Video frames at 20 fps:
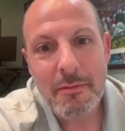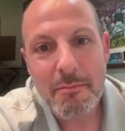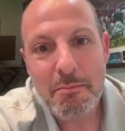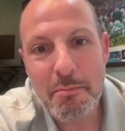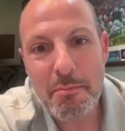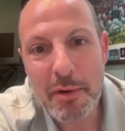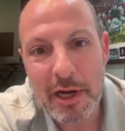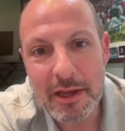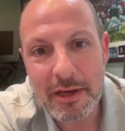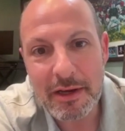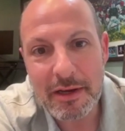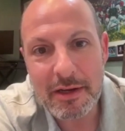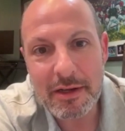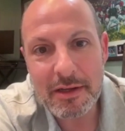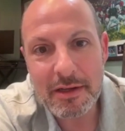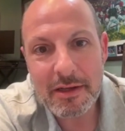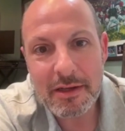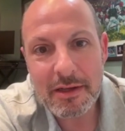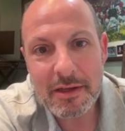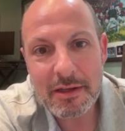but
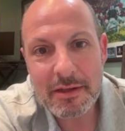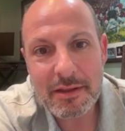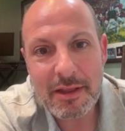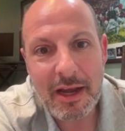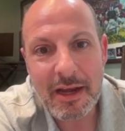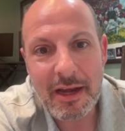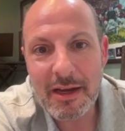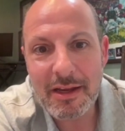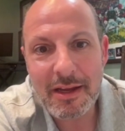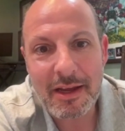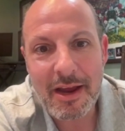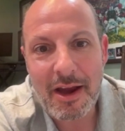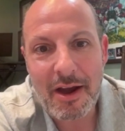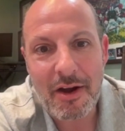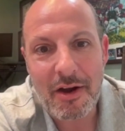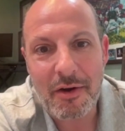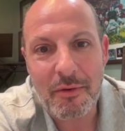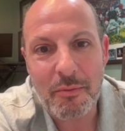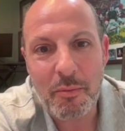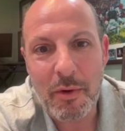they didn't
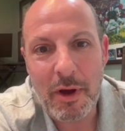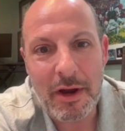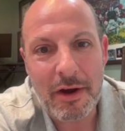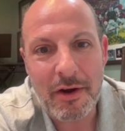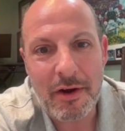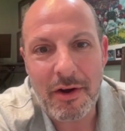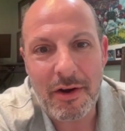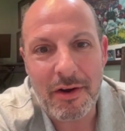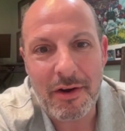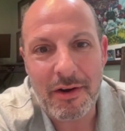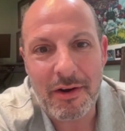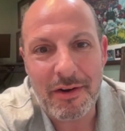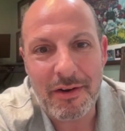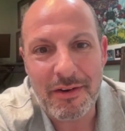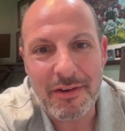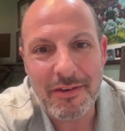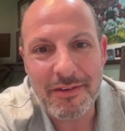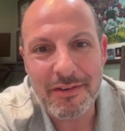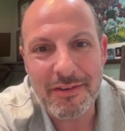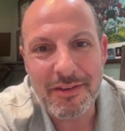care what
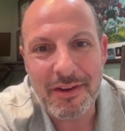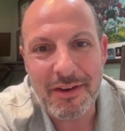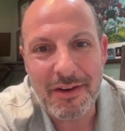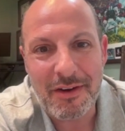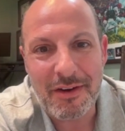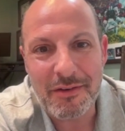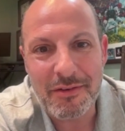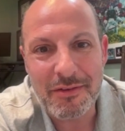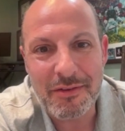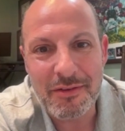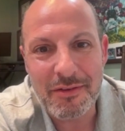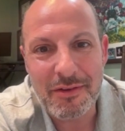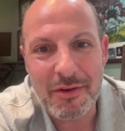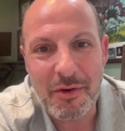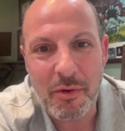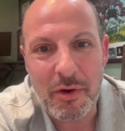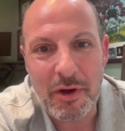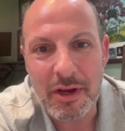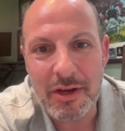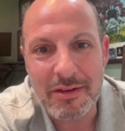her,
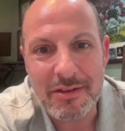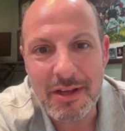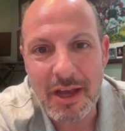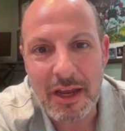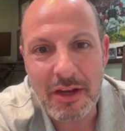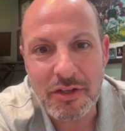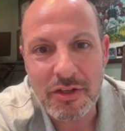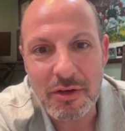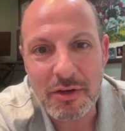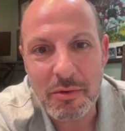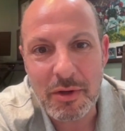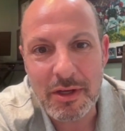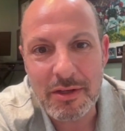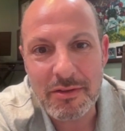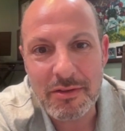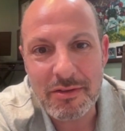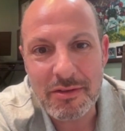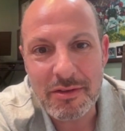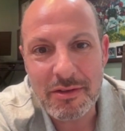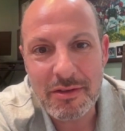orientation
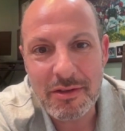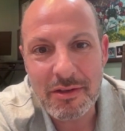was.